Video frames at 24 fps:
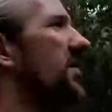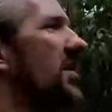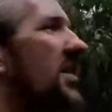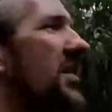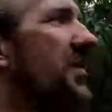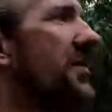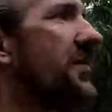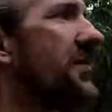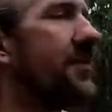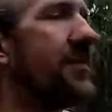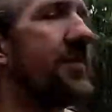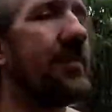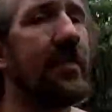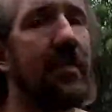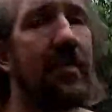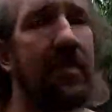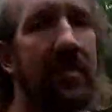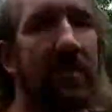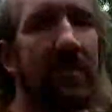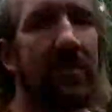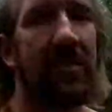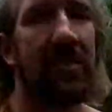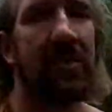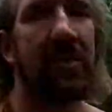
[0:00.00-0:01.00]
I
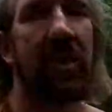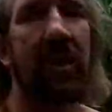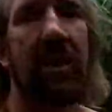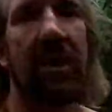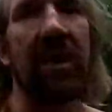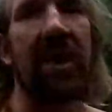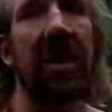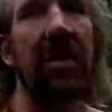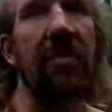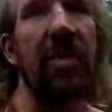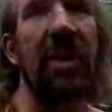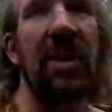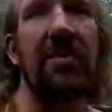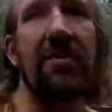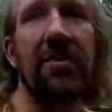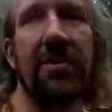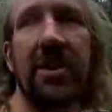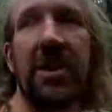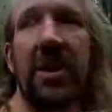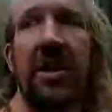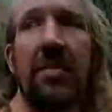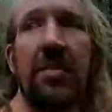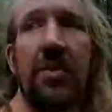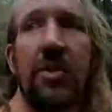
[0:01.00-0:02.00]
was trying to get people to
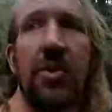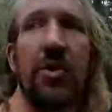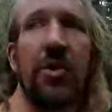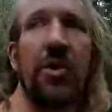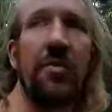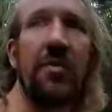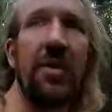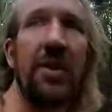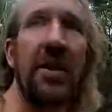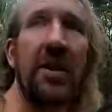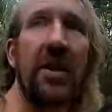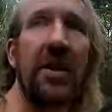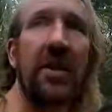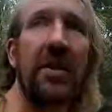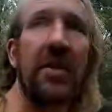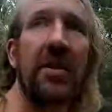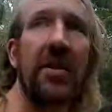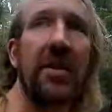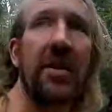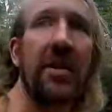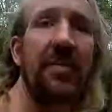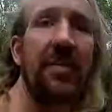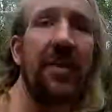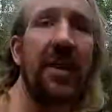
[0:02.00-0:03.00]
come join me to
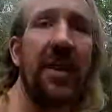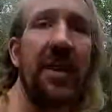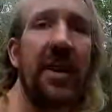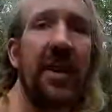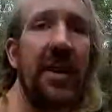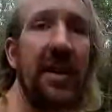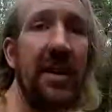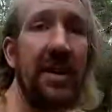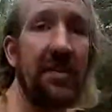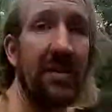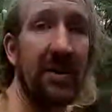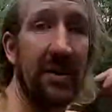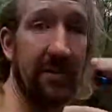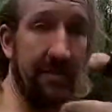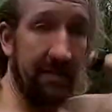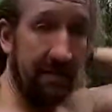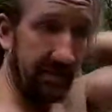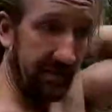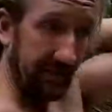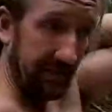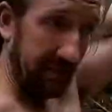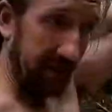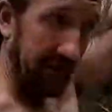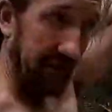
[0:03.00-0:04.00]
give me a hand, but
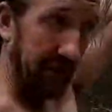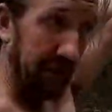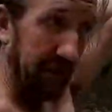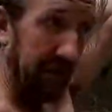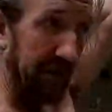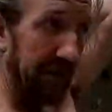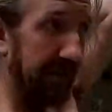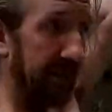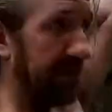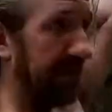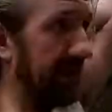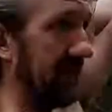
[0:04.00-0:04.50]
oh well.